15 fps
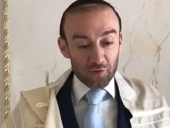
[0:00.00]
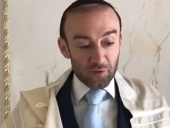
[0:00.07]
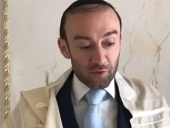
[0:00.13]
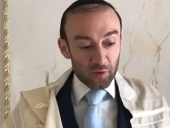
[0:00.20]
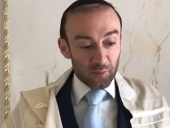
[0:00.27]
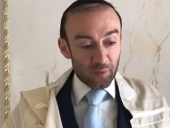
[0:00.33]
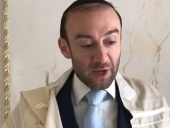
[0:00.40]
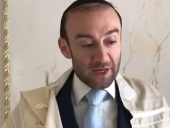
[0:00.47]

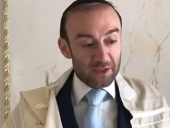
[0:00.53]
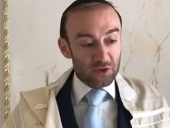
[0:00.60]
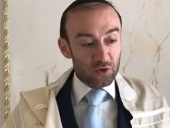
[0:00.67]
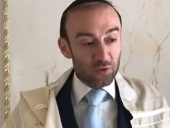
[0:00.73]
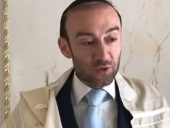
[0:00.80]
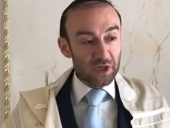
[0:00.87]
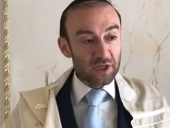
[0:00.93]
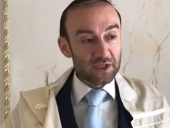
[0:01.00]
For past two
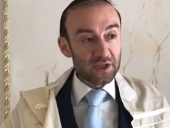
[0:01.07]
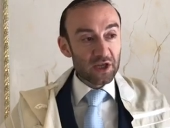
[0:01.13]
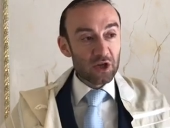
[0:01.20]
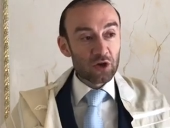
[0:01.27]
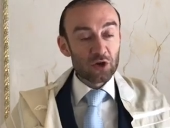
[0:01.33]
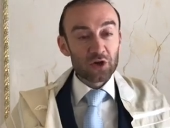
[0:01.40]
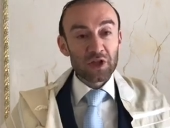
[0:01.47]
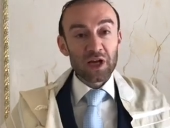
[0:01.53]
weeks, he
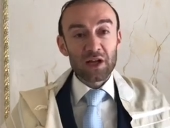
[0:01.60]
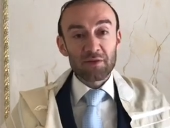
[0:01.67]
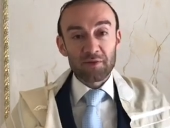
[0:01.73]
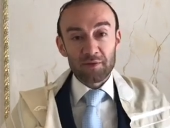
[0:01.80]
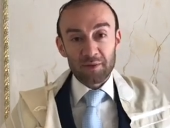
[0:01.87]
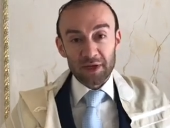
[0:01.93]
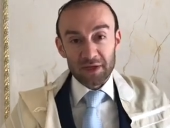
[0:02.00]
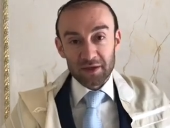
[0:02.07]
learned
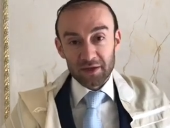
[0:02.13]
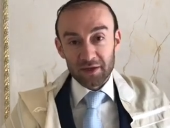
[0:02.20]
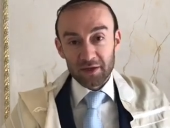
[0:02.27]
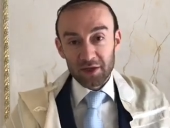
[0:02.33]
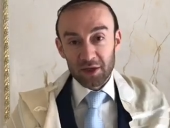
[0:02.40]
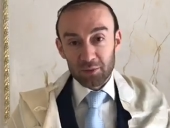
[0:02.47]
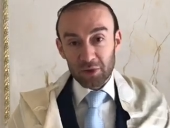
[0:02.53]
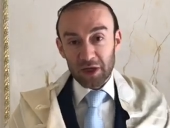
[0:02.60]
alphabet,
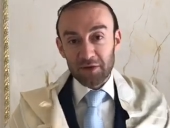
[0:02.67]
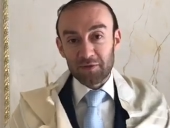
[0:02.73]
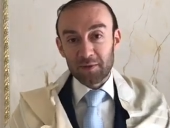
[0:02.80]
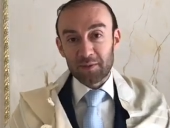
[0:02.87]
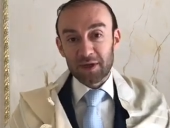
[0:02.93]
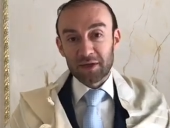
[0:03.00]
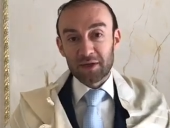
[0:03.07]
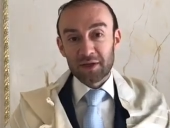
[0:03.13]
Hebrew
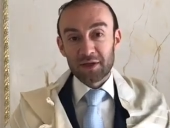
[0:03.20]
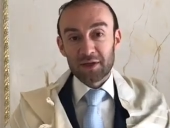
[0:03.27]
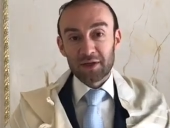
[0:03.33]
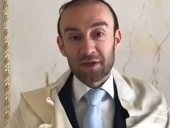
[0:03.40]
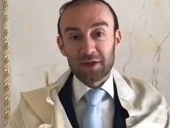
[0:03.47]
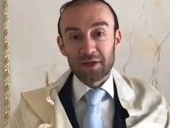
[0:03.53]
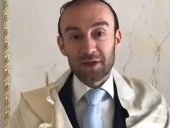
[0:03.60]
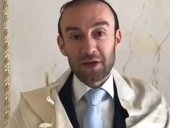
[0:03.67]
alphabet.
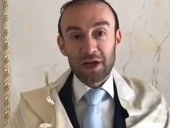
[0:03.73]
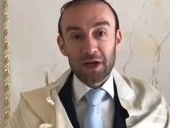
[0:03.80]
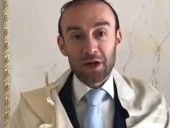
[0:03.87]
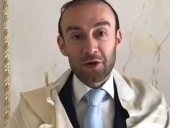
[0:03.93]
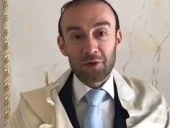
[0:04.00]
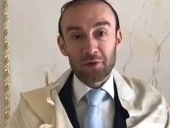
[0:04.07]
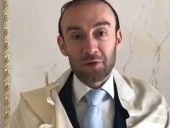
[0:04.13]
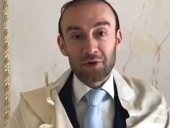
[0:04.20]

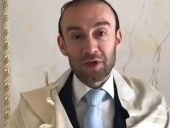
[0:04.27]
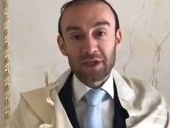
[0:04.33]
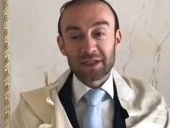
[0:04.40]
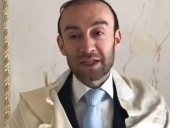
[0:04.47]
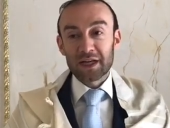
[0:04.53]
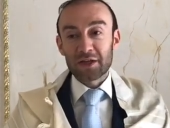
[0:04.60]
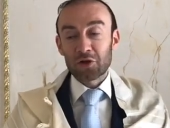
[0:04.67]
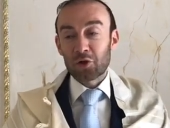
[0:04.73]
Now he's
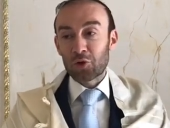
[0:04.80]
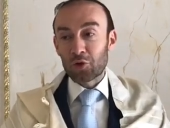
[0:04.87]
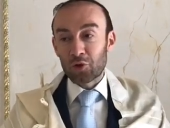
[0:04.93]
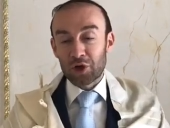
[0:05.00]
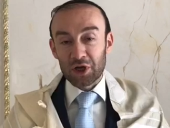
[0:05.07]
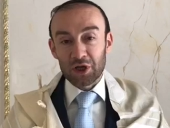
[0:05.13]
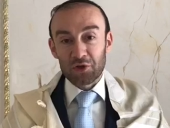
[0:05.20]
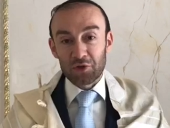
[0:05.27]
not no
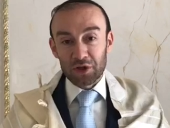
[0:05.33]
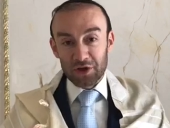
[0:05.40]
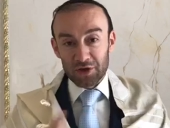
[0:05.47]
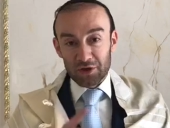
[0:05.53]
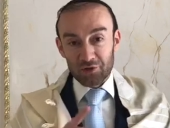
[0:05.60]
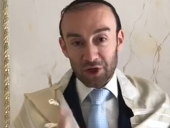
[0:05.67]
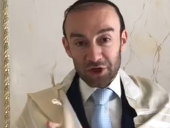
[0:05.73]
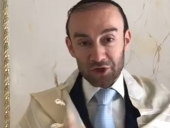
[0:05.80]
longer going to read
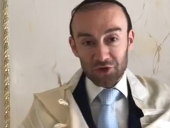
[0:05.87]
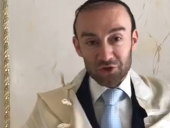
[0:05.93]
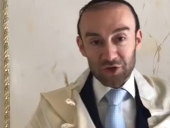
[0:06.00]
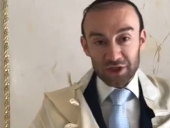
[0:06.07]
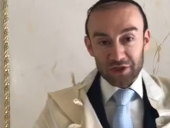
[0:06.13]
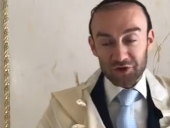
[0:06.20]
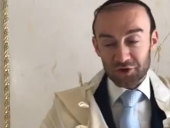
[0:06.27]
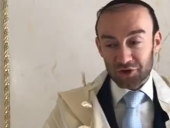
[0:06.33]
in Russian
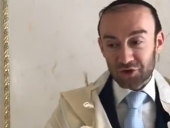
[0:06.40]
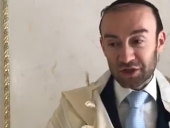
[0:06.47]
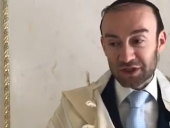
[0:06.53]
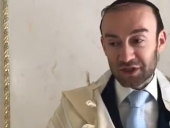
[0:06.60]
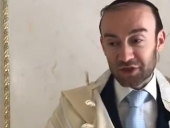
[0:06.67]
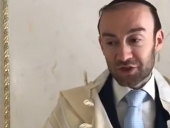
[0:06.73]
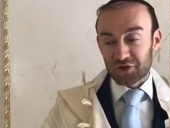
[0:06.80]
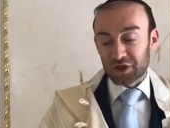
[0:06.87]
trans, trans,
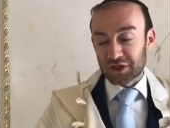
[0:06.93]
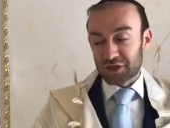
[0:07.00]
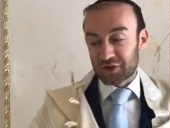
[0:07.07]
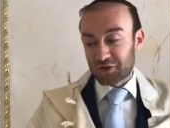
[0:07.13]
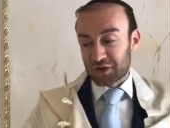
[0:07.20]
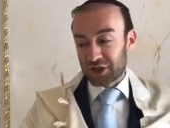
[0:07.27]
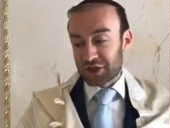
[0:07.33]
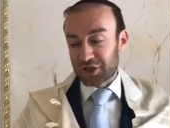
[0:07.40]

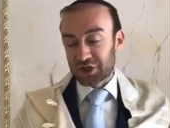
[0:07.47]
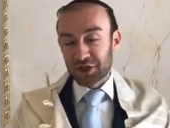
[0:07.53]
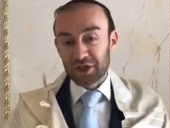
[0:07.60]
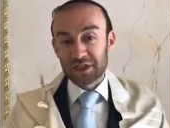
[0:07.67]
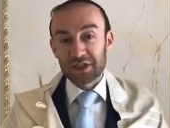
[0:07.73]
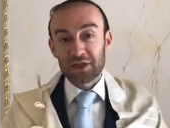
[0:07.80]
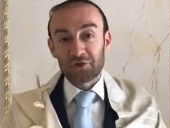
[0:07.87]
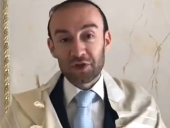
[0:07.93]
translation.
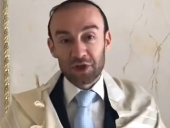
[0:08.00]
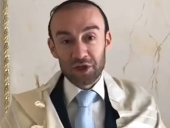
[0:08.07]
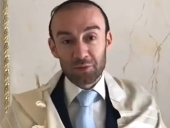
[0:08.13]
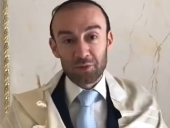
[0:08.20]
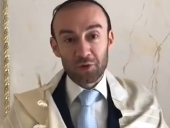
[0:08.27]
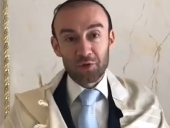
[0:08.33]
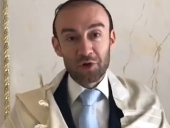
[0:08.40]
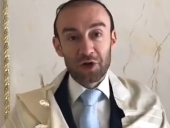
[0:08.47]
He's going to read
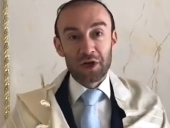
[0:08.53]
Hebrew.